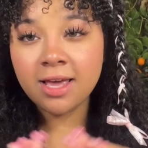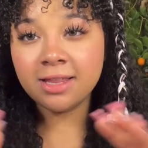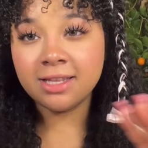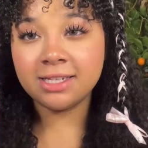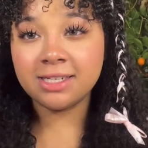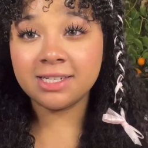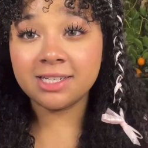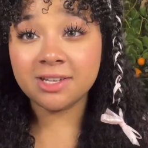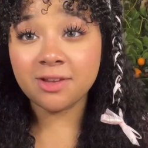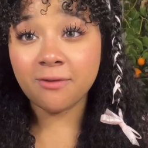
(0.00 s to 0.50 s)

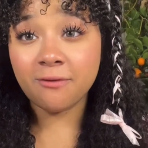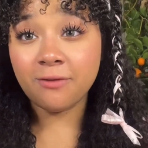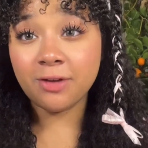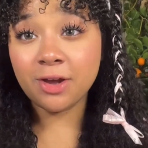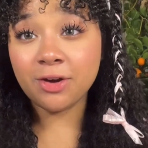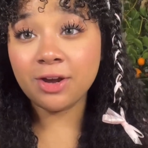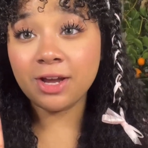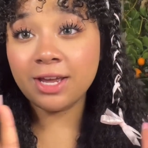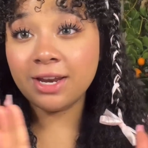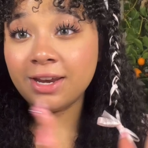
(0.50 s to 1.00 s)
This is a
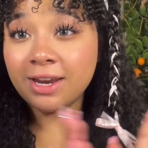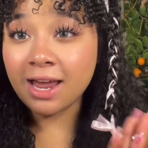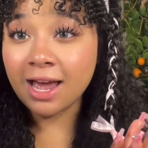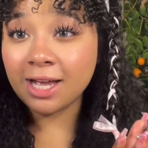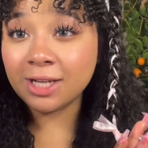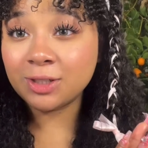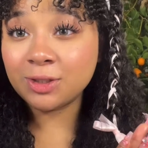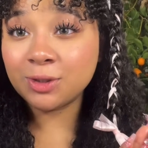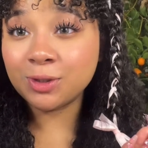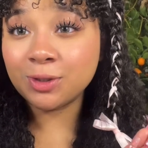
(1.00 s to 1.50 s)
very
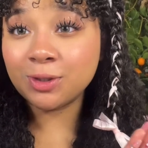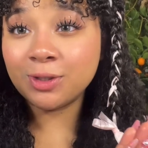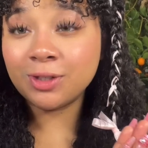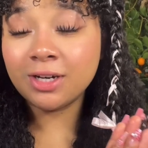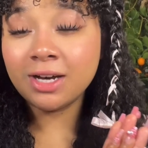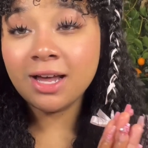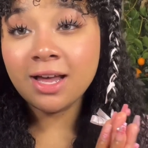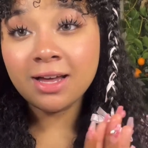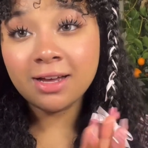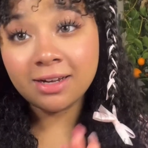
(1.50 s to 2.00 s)

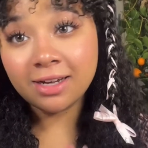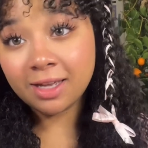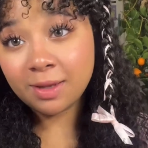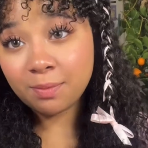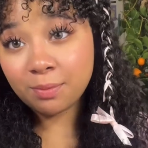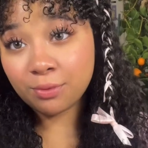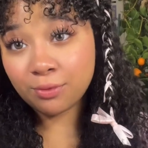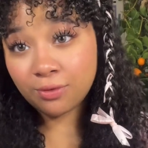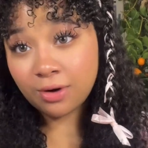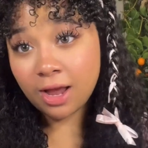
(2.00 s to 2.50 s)
natural
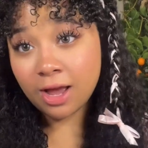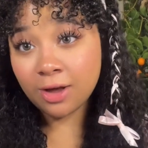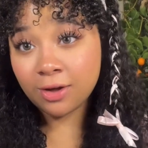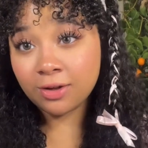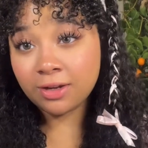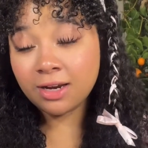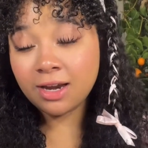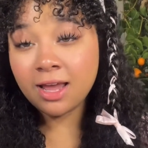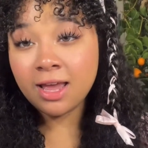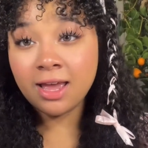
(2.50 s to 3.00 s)
light
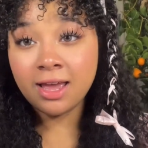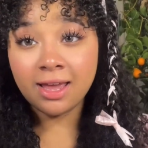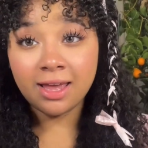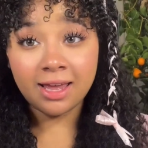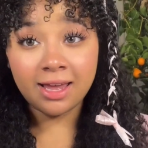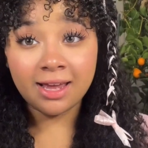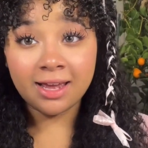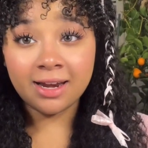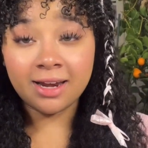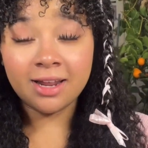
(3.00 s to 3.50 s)
brown
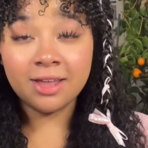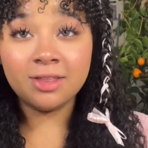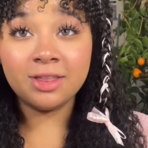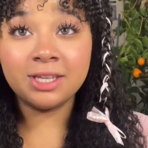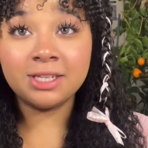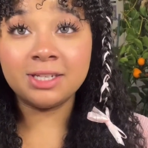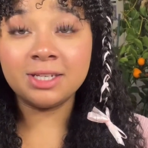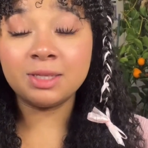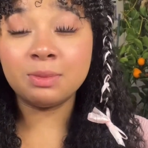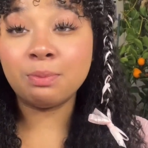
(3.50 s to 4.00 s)
and
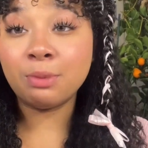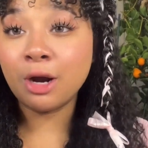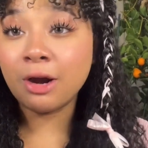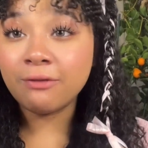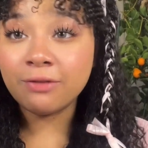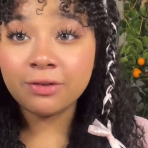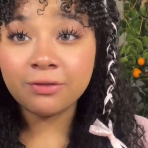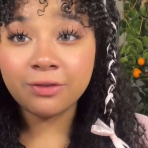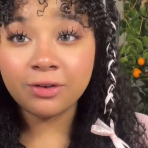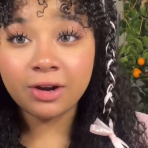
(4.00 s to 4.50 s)
this is
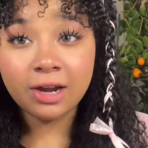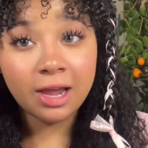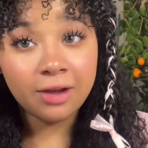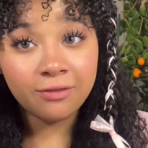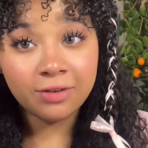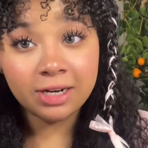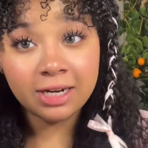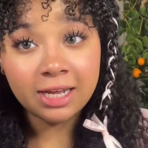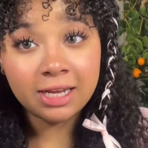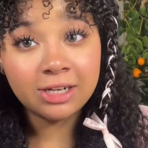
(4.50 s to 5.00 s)
perfect for
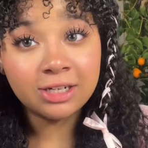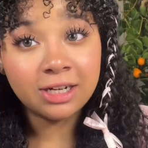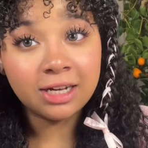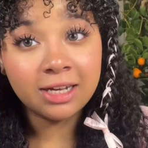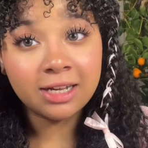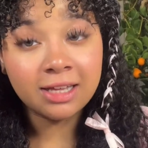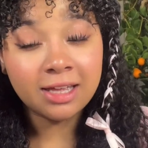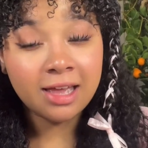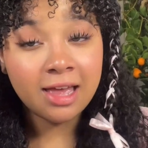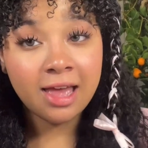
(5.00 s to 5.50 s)
everyday
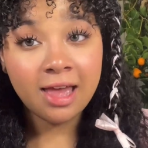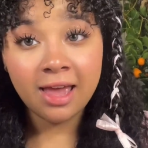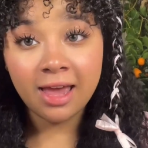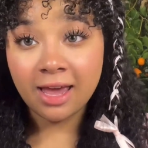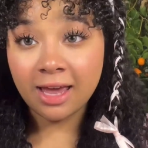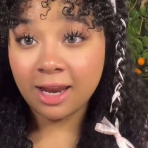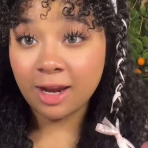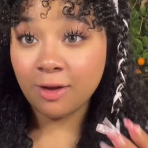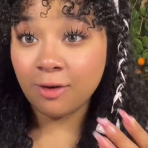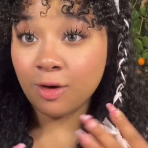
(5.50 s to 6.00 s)
look
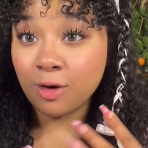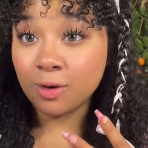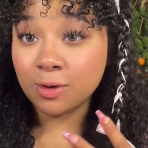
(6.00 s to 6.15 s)
and it